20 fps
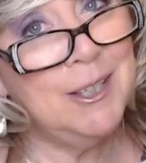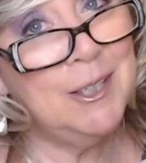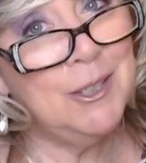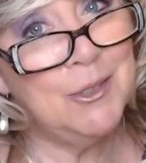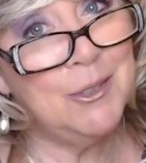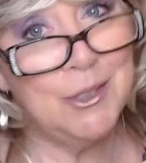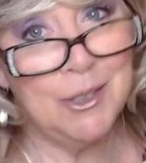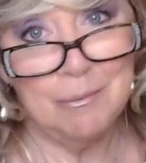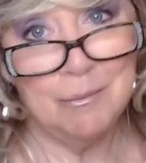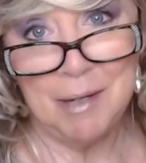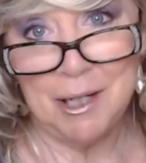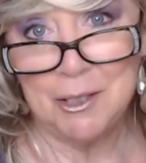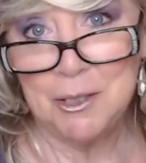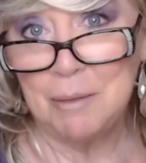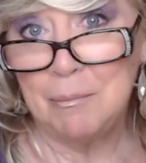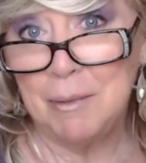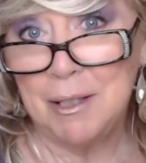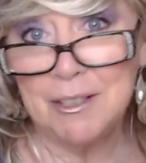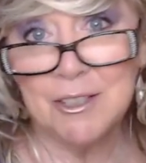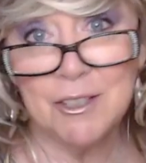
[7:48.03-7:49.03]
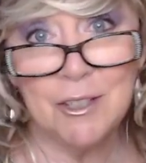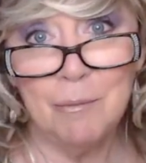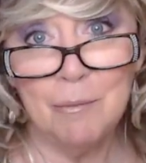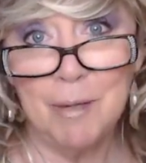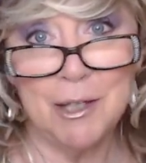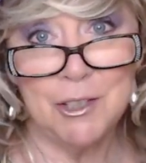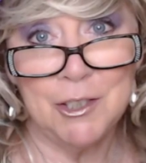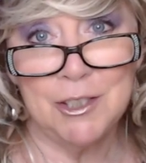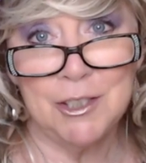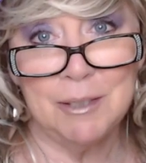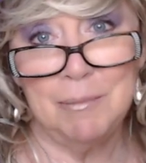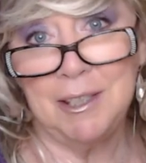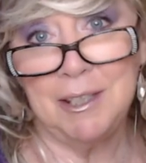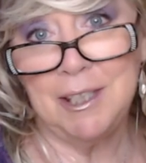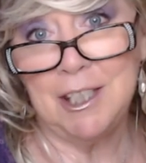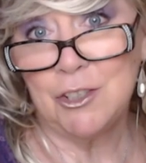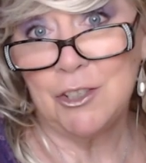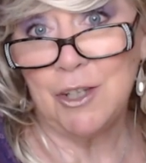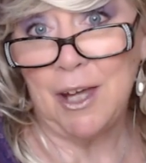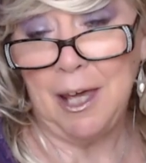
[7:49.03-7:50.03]
you so much. It means so much to me
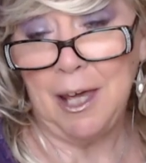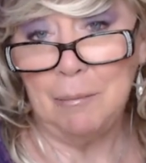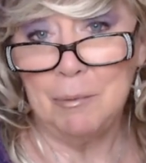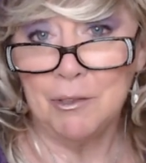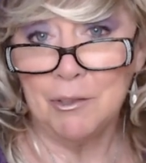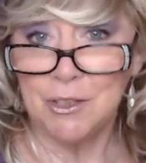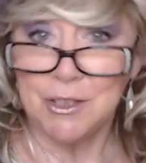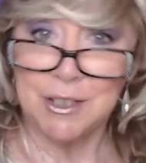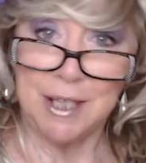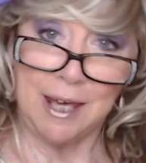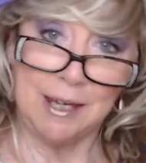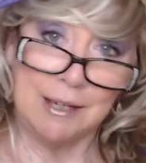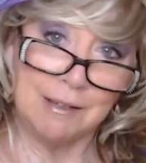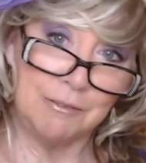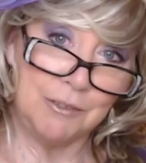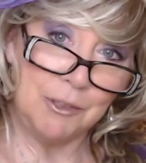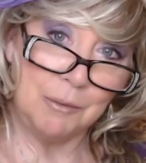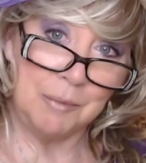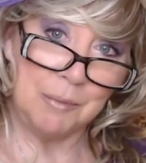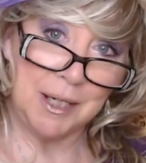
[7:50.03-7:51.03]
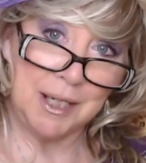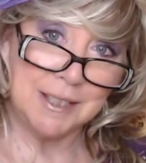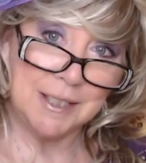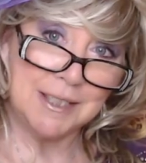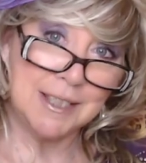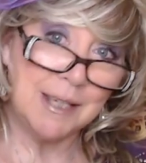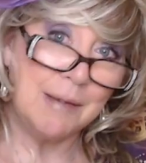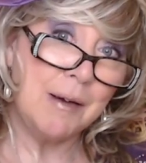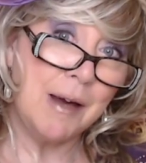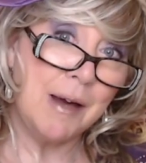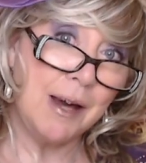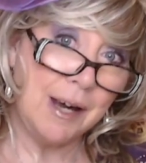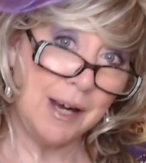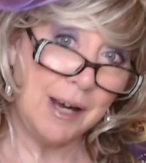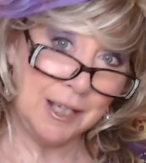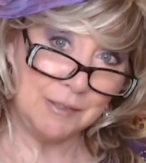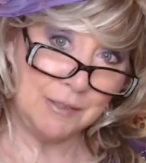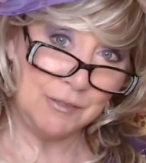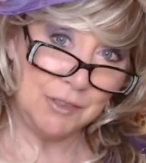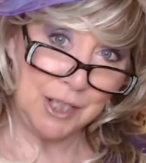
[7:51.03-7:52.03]
that you're able to take a few minutes
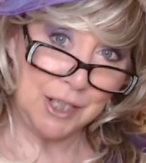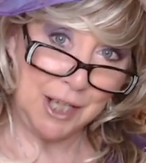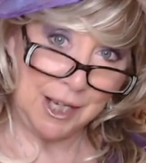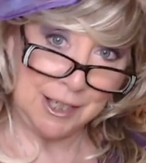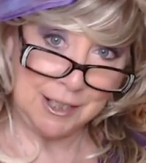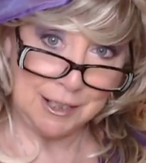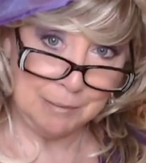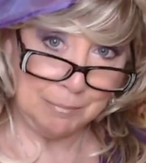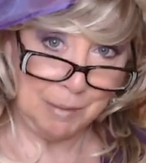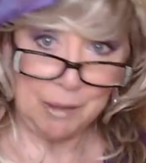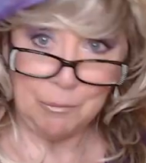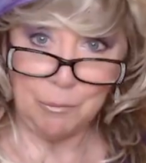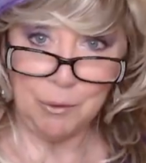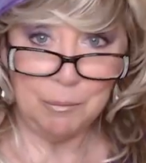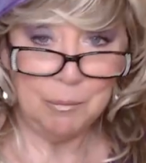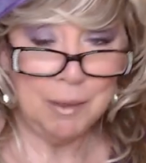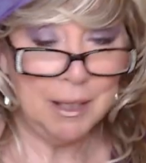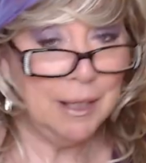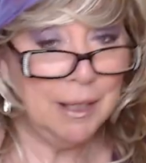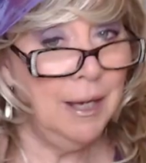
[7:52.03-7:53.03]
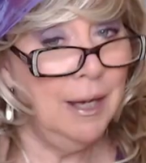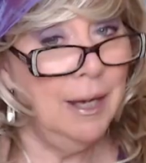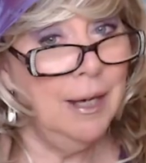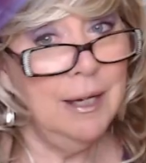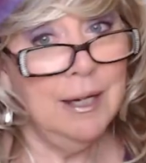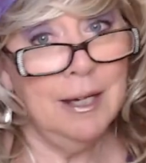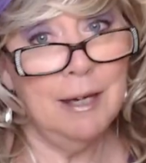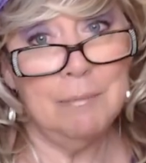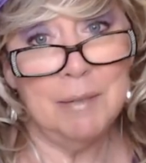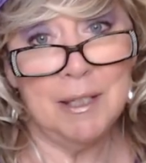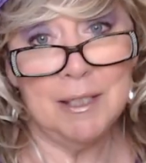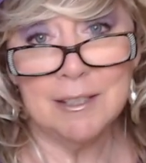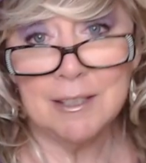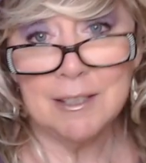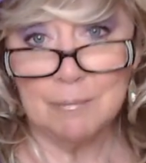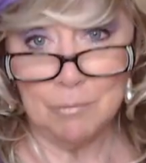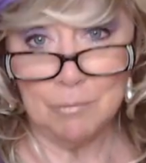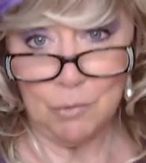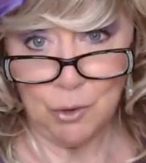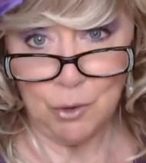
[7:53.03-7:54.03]
out of your day to spend with me. It
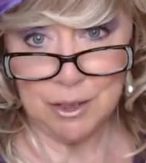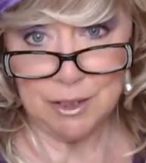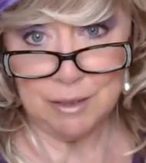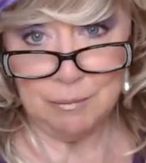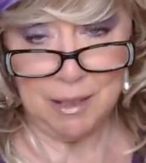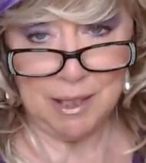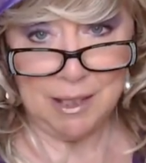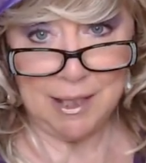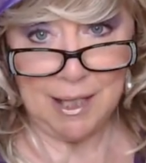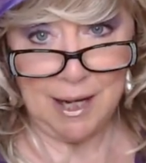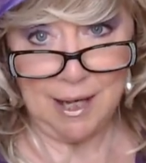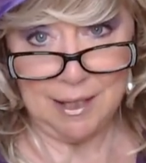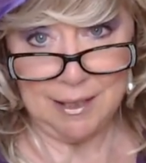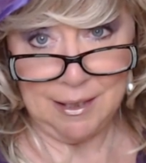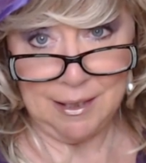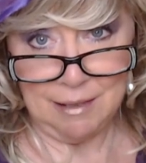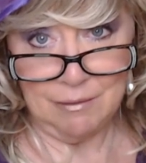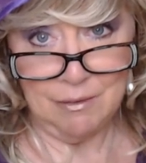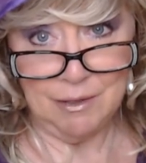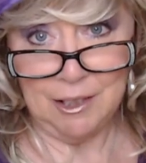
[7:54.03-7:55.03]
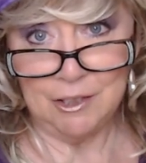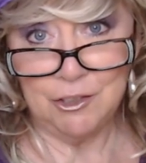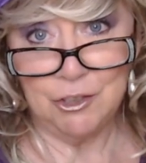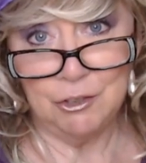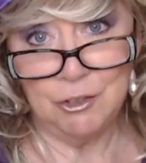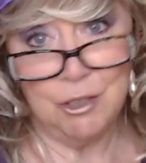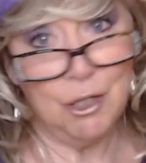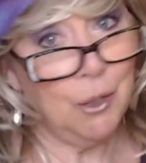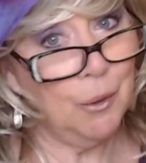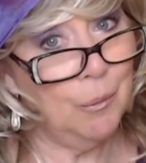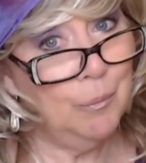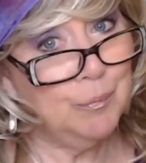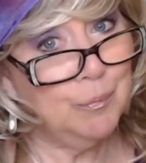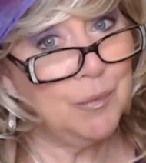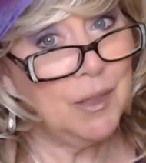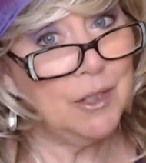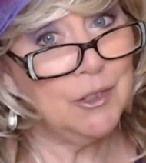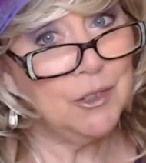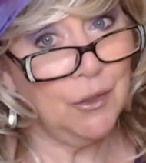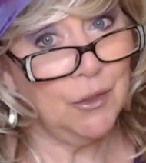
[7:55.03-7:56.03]
means more to me than I can ever let you know.
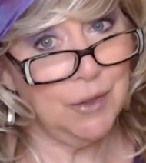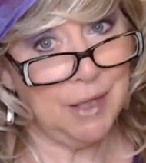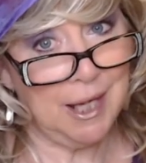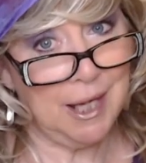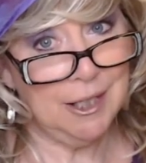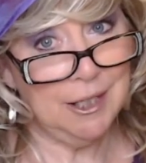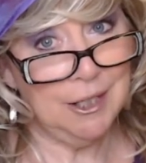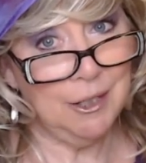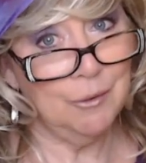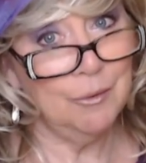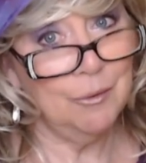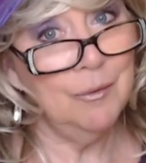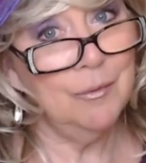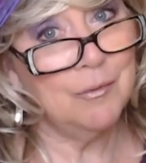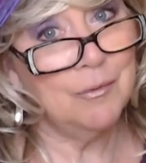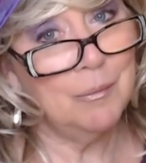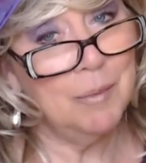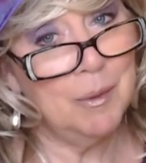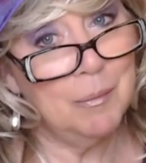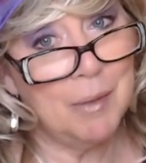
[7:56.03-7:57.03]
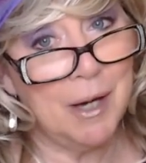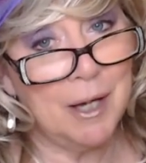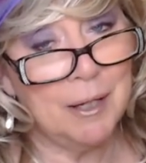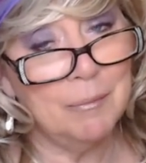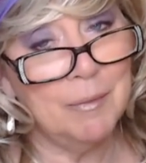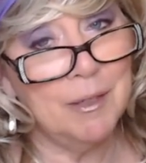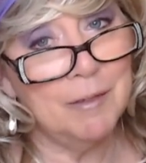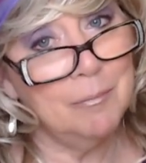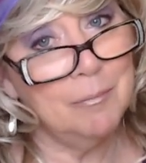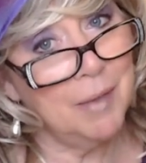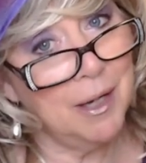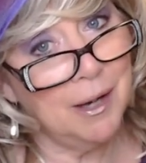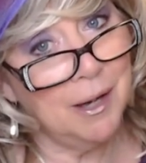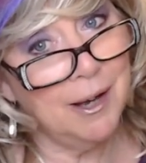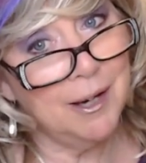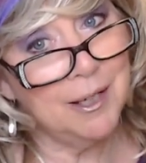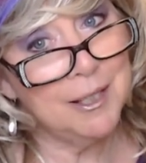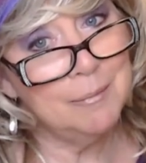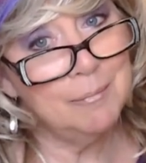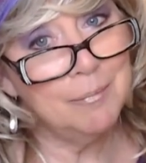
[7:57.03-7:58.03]
So thank you from the bottom of my
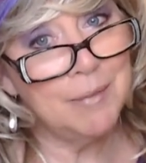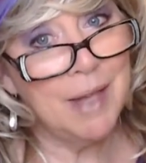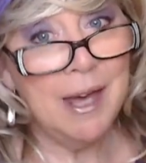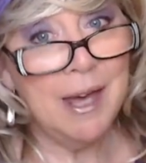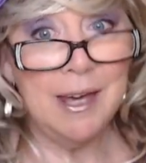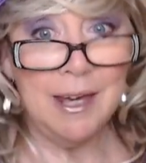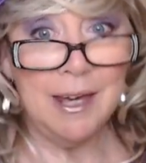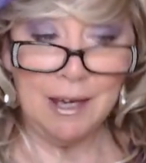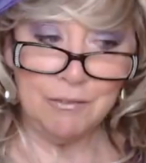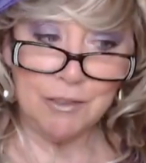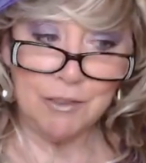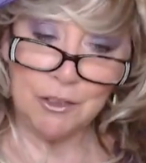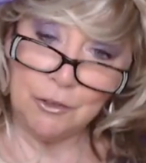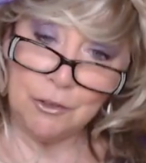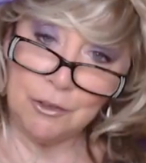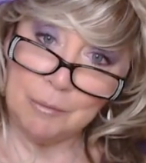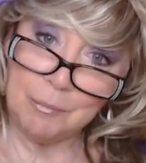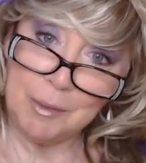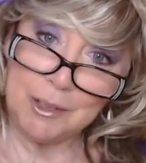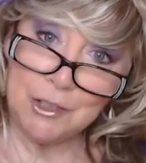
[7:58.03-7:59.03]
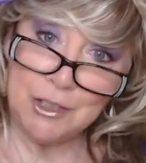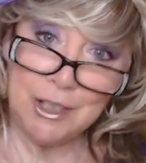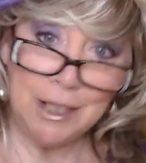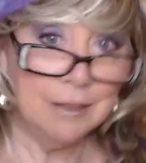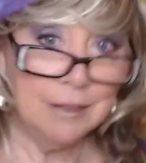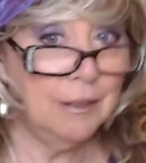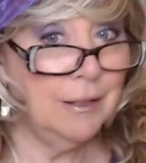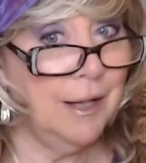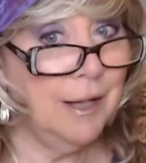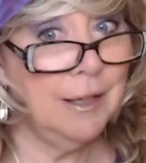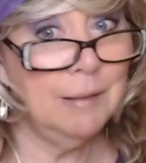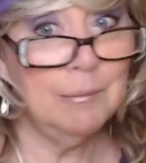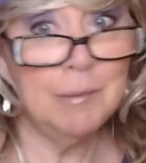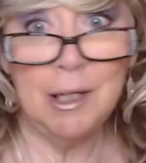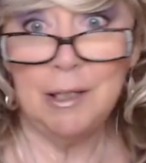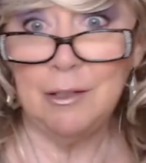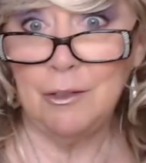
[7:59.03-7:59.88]
heart. If you're new to my channel, I'm not